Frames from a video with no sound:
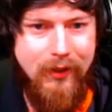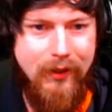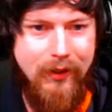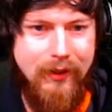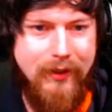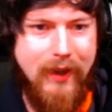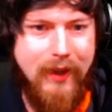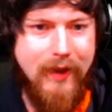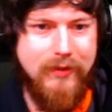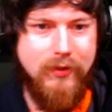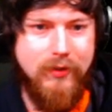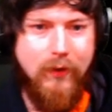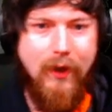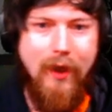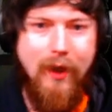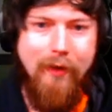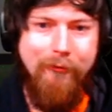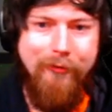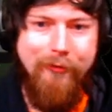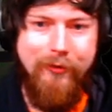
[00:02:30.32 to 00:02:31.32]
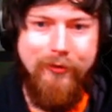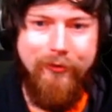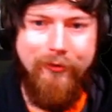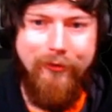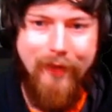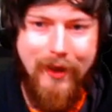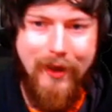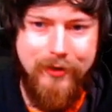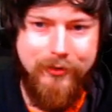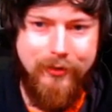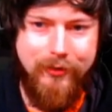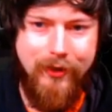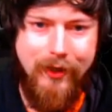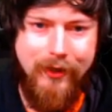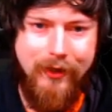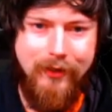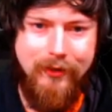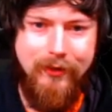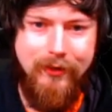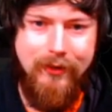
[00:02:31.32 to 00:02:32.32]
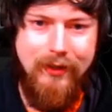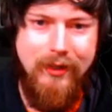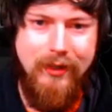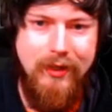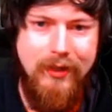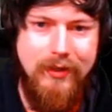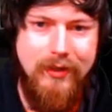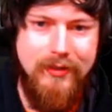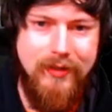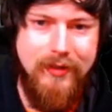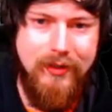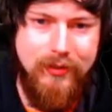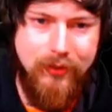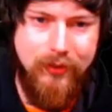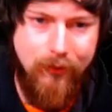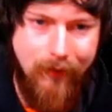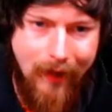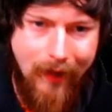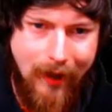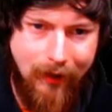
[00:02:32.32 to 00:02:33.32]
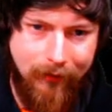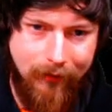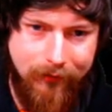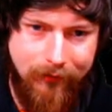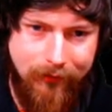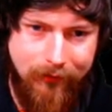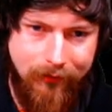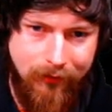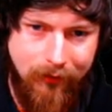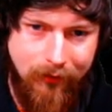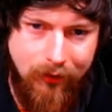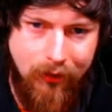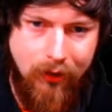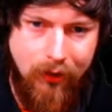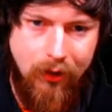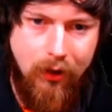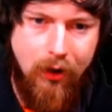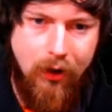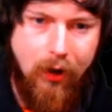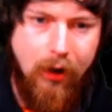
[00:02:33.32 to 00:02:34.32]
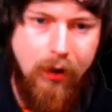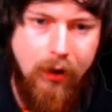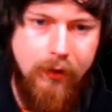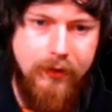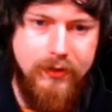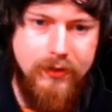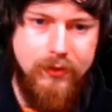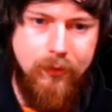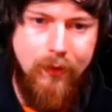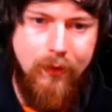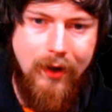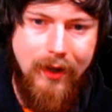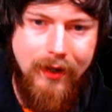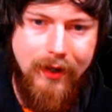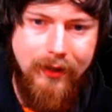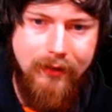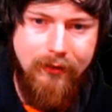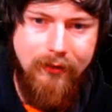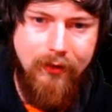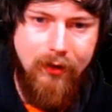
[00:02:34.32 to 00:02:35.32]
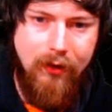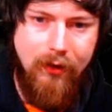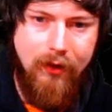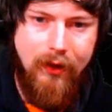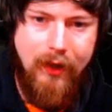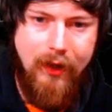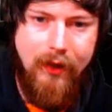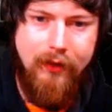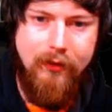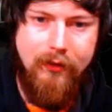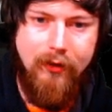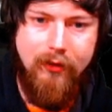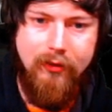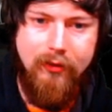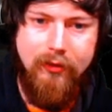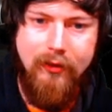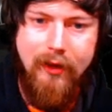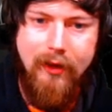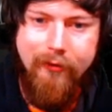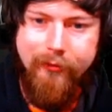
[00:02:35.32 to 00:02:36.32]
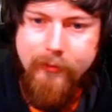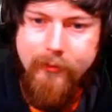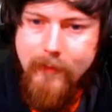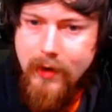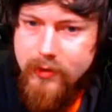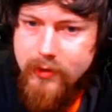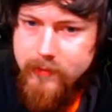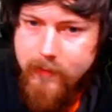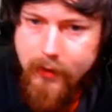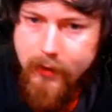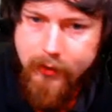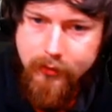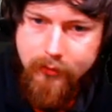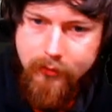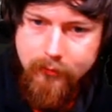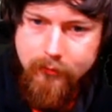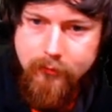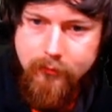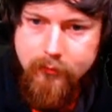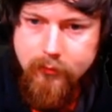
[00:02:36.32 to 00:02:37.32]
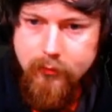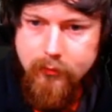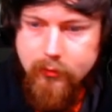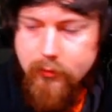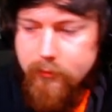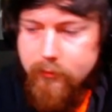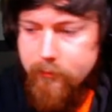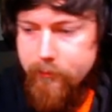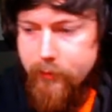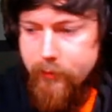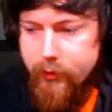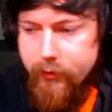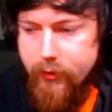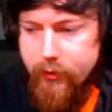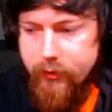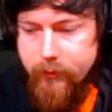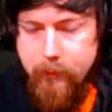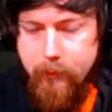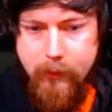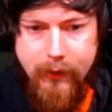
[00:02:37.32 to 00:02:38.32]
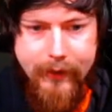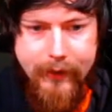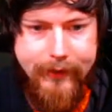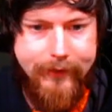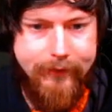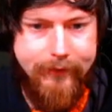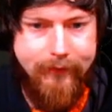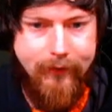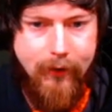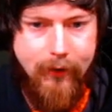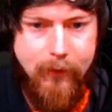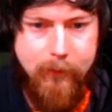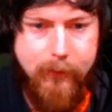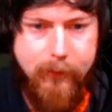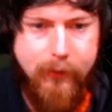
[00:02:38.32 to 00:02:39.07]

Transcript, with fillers: Okay, so F is flashlight, E is interact, R is wind, and left mouse button. Pull those blankets up.